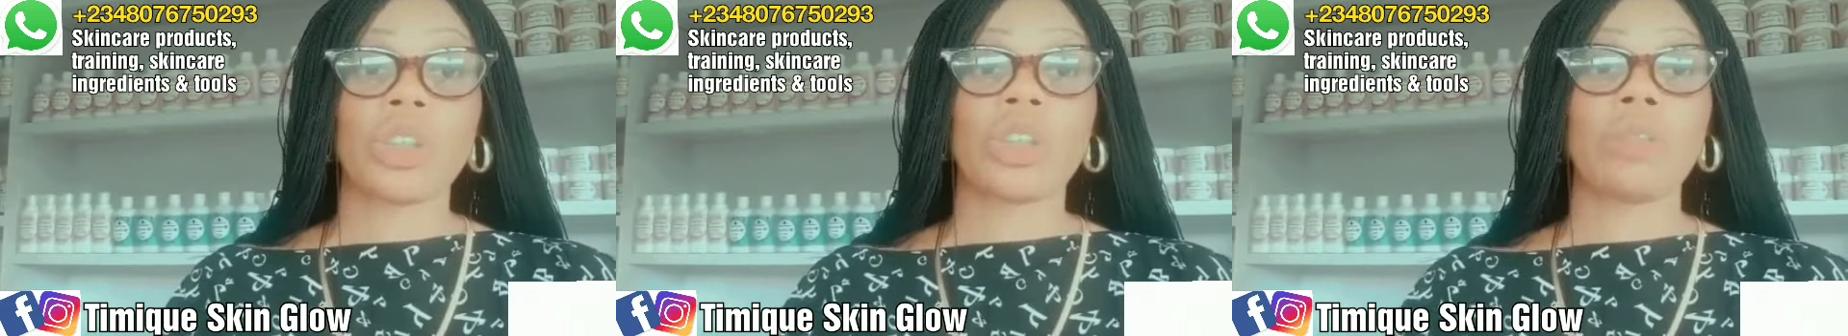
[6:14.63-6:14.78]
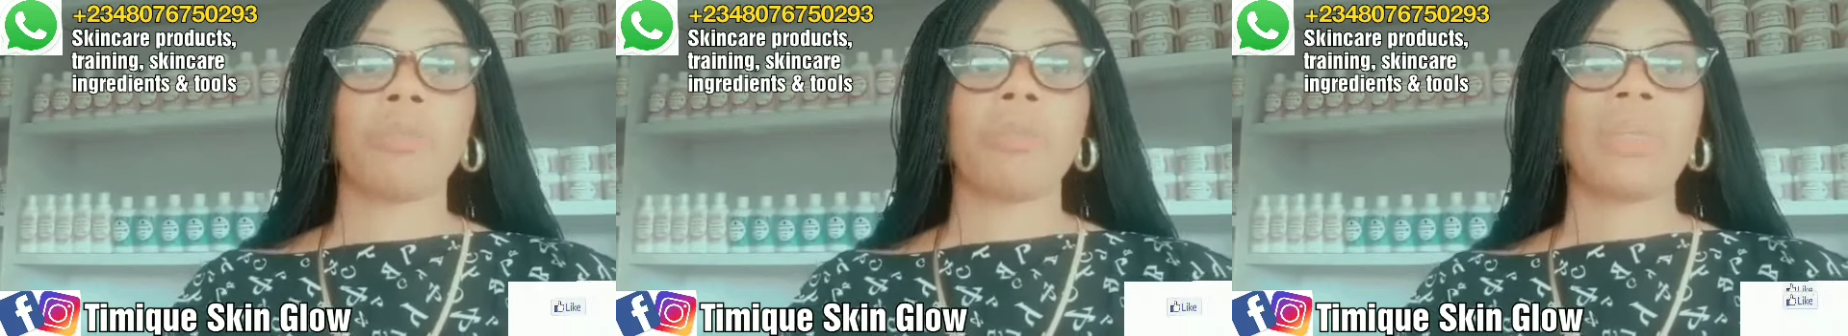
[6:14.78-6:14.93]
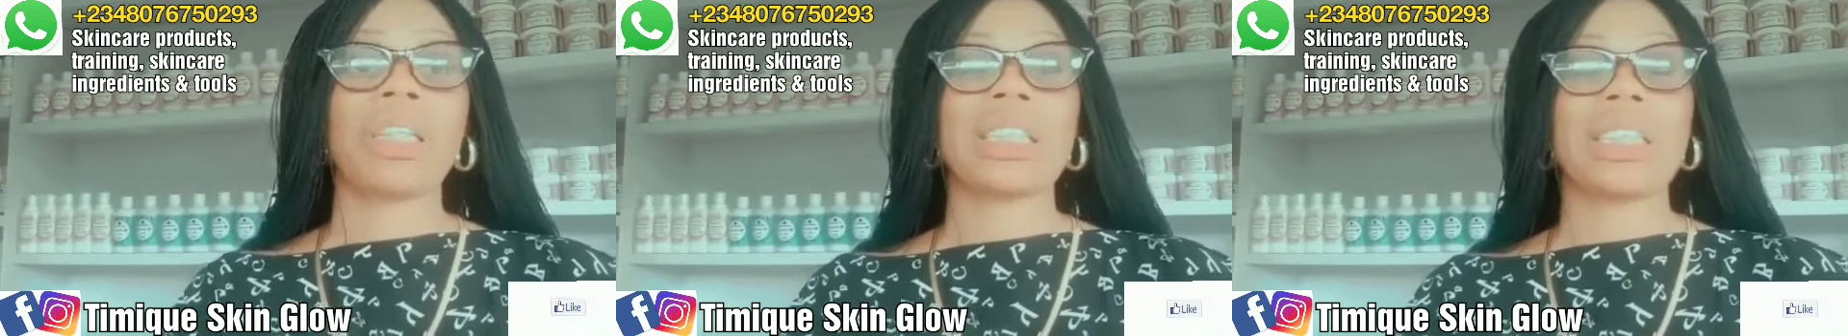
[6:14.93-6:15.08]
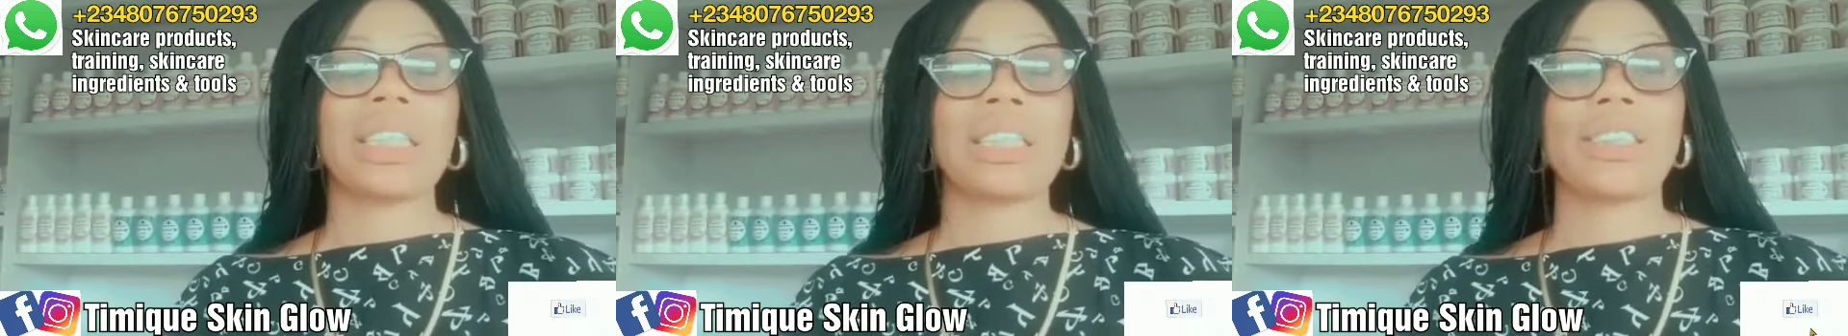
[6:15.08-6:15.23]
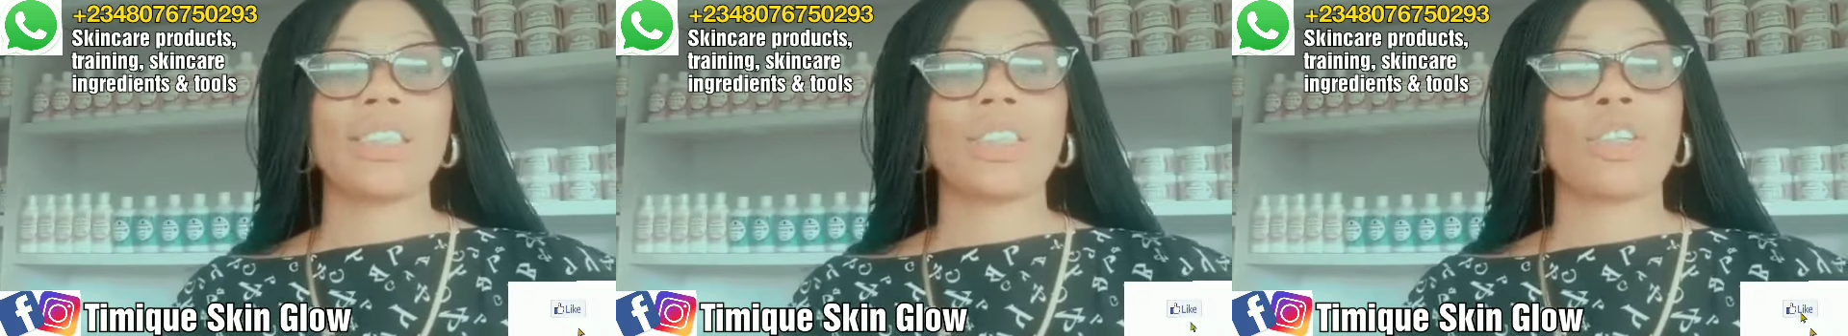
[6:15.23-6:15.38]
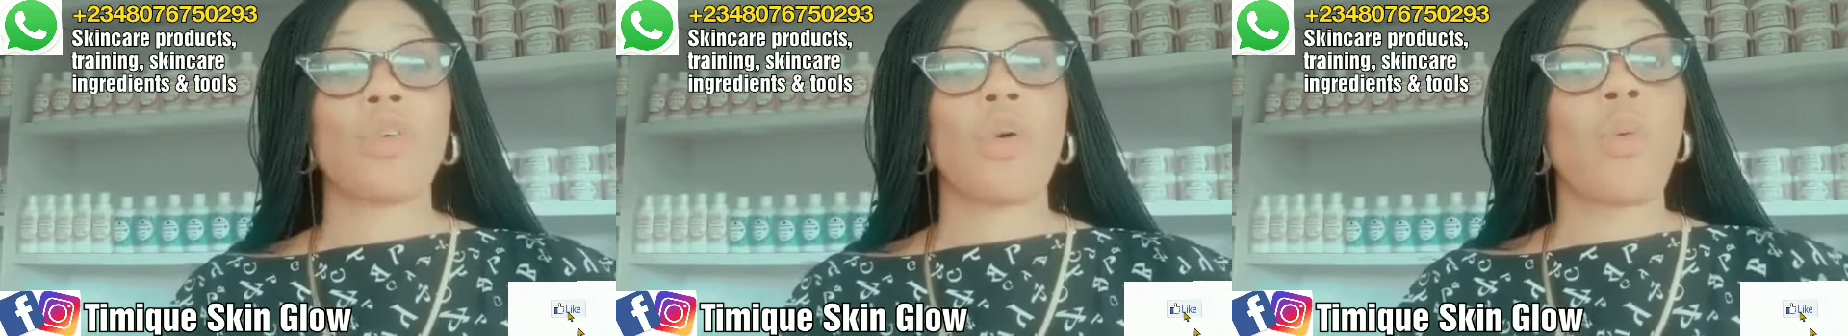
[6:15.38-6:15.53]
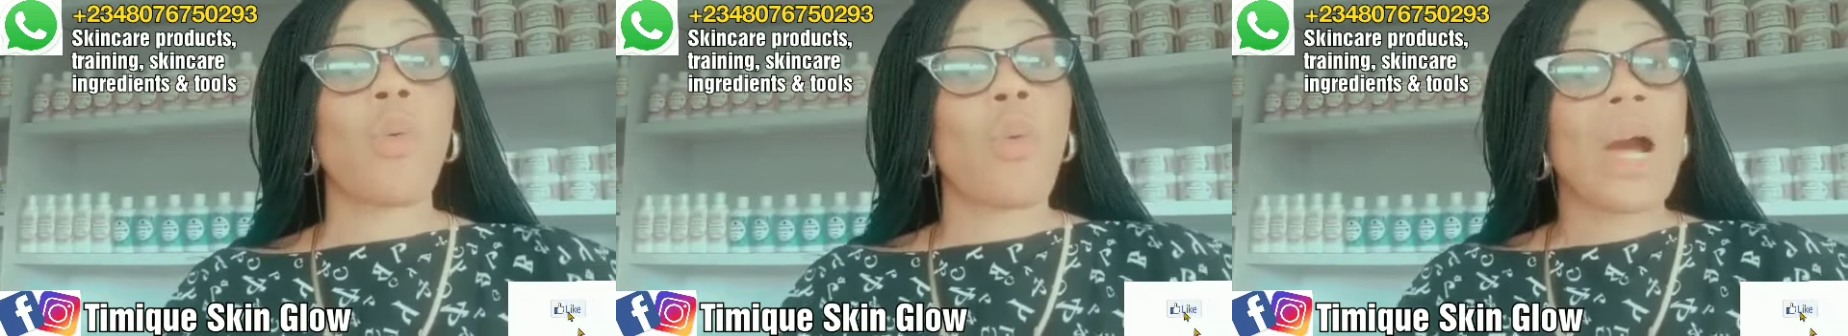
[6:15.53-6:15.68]
the percentage
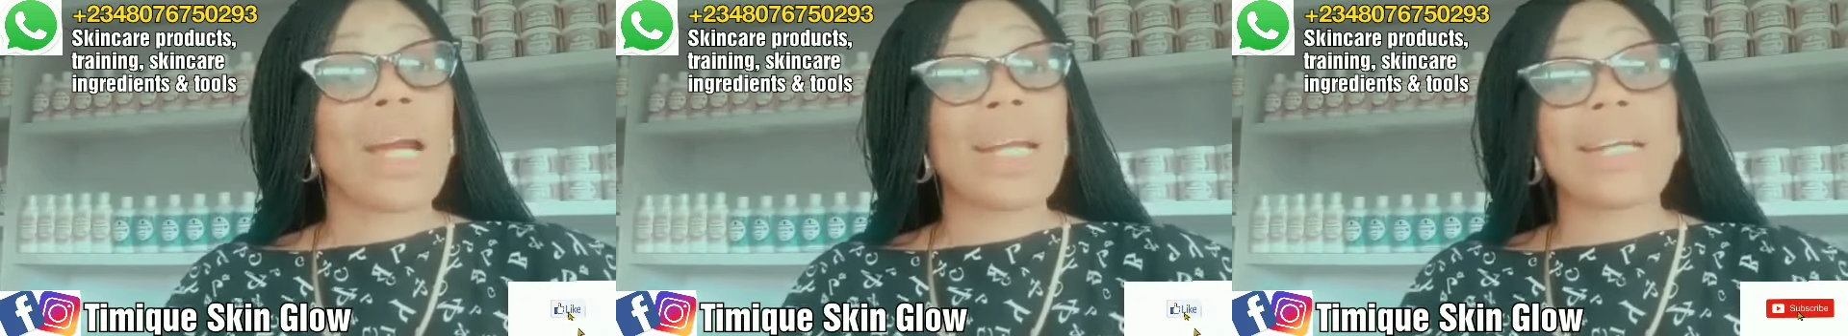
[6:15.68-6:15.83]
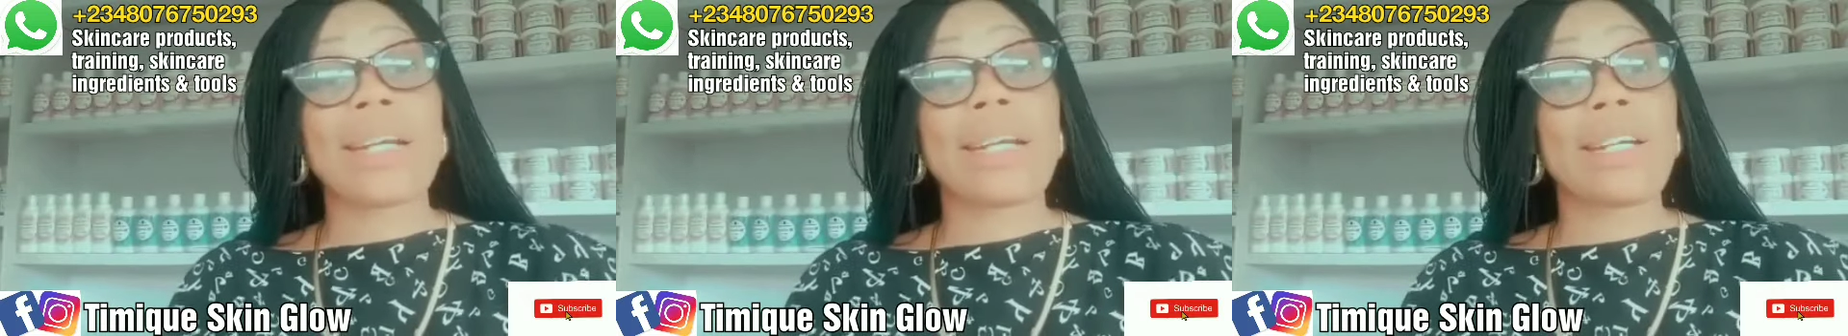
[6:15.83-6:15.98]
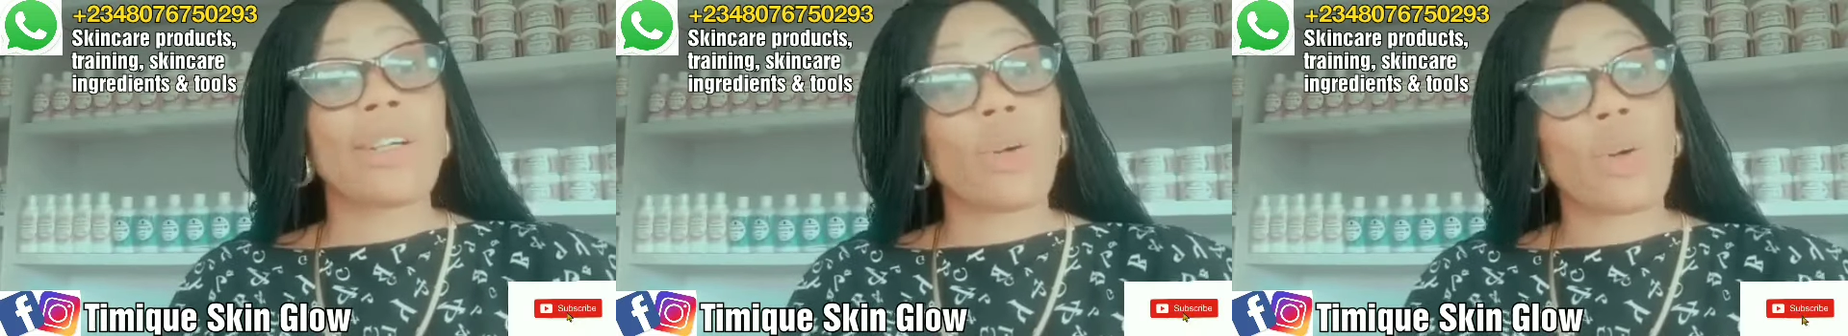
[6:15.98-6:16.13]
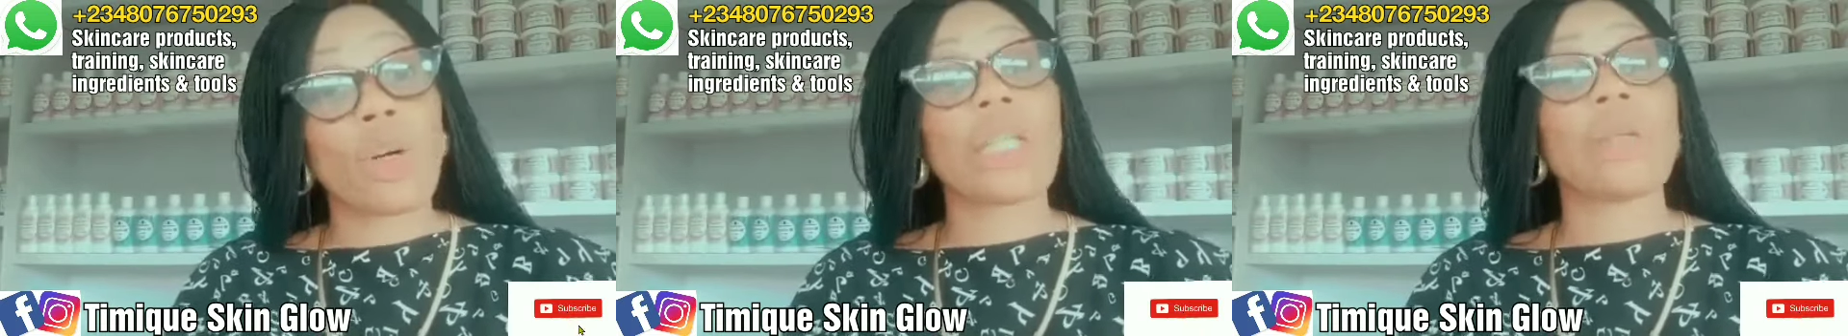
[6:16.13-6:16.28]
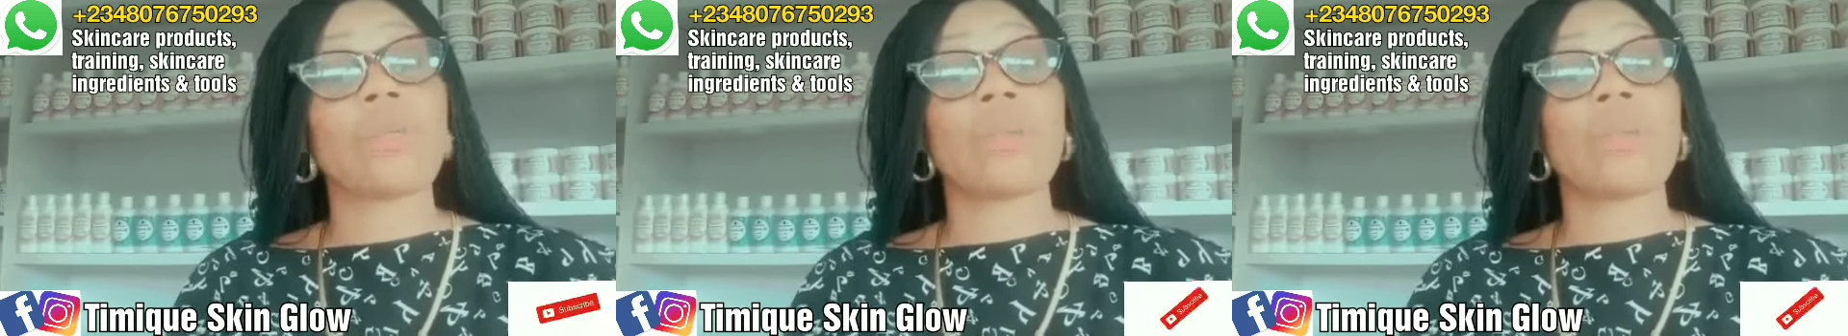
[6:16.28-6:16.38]
of whitening oil.